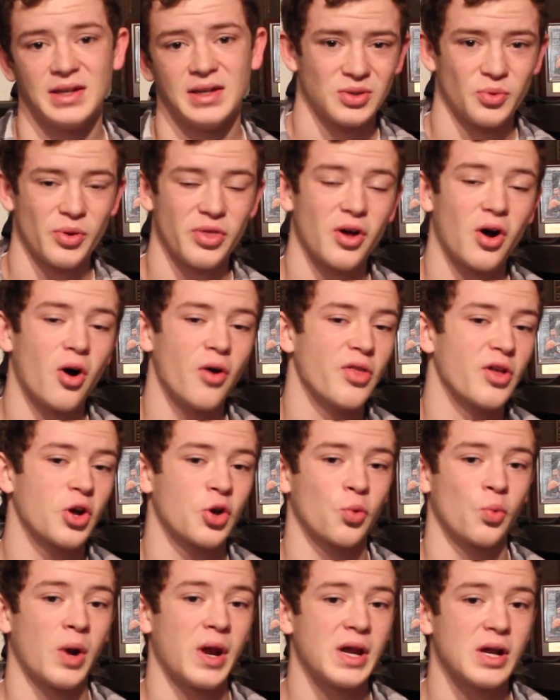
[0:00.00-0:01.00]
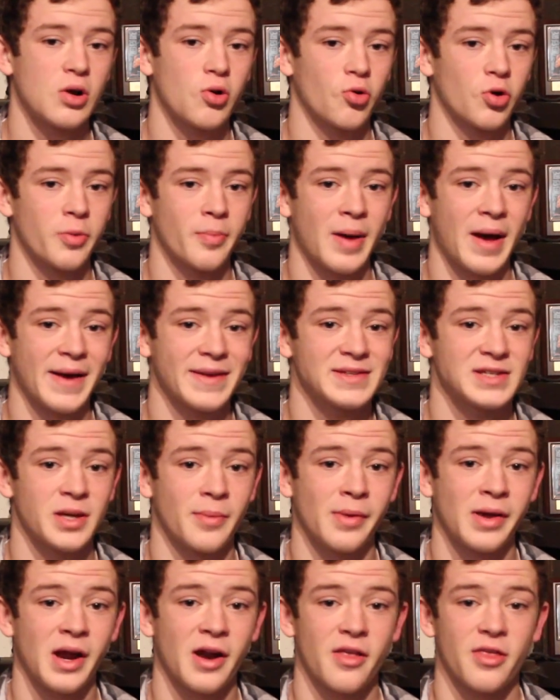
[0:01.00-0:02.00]
with all the great quarterbacks
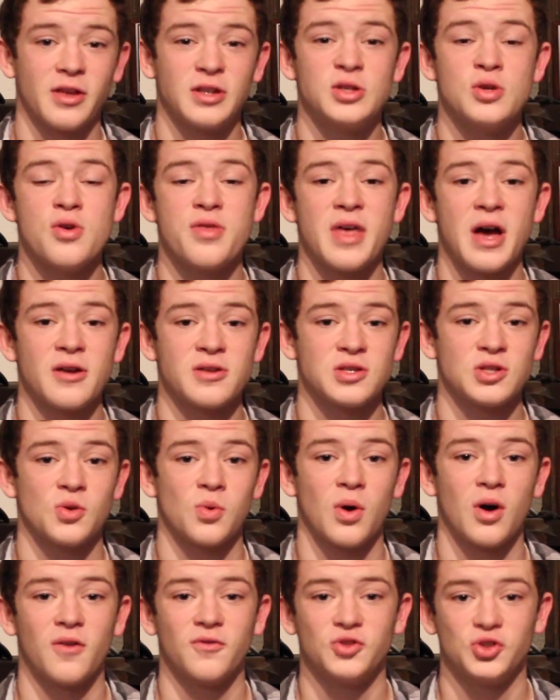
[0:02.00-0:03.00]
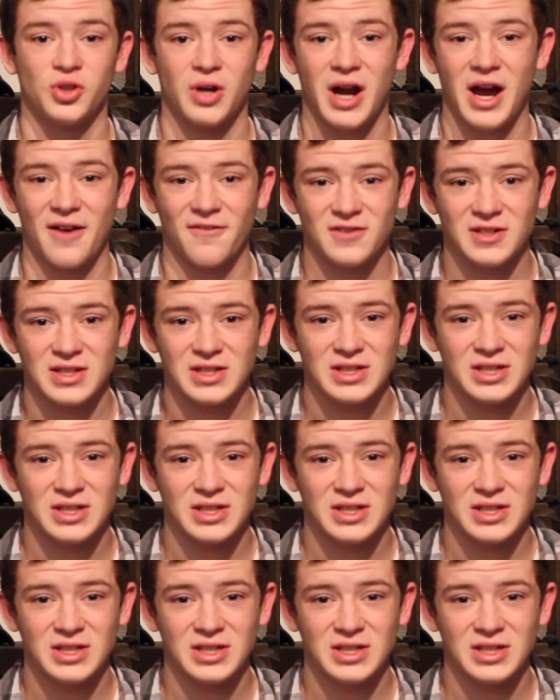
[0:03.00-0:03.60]
coming out of the 2012 draft.